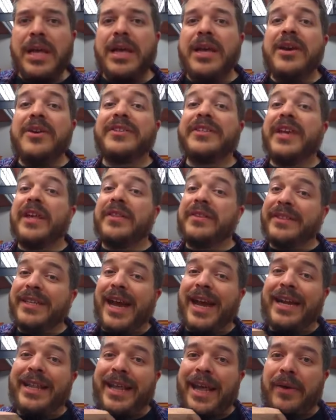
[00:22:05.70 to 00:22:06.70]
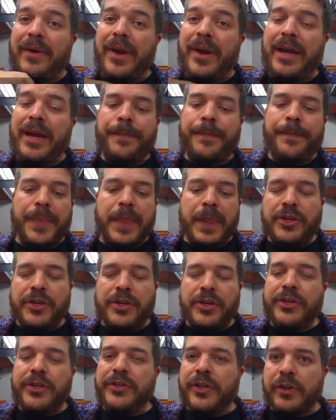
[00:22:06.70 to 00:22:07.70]
here's the other side of that, right?
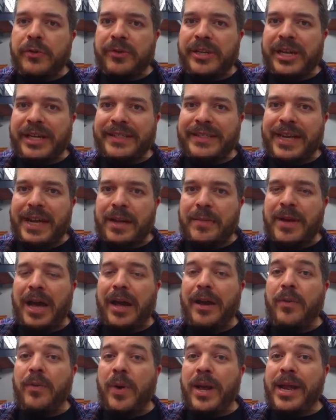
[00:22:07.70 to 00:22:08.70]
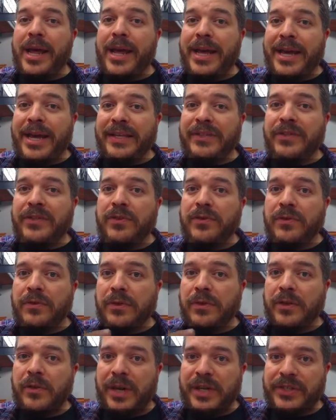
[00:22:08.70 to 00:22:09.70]
You just heard what I said about when I ask
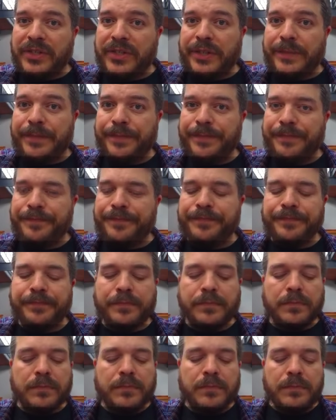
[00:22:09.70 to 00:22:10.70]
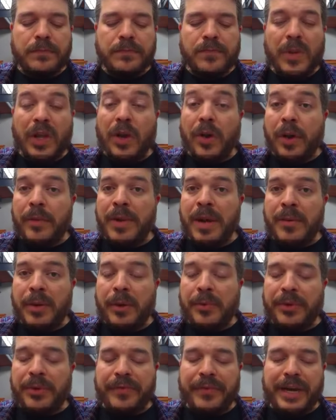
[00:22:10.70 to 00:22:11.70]
Google a question on my
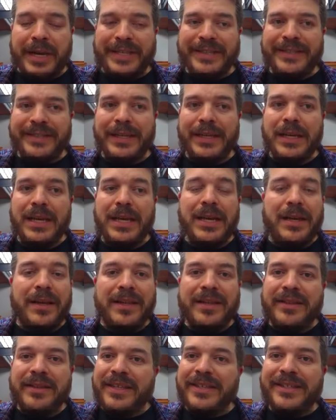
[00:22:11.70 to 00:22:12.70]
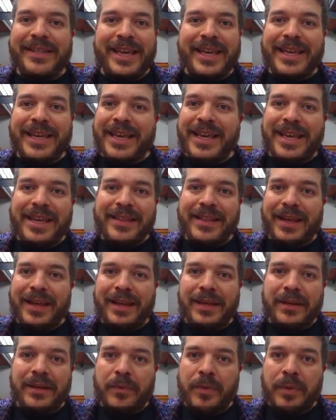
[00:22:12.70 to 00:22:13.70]
mobile device. This is a key
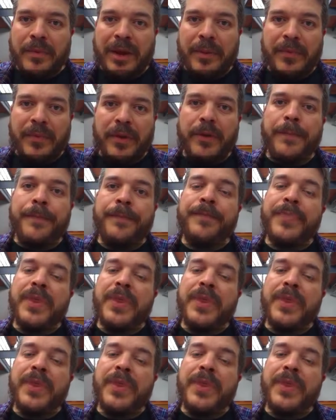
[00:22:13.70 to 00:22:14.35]
thing to remember.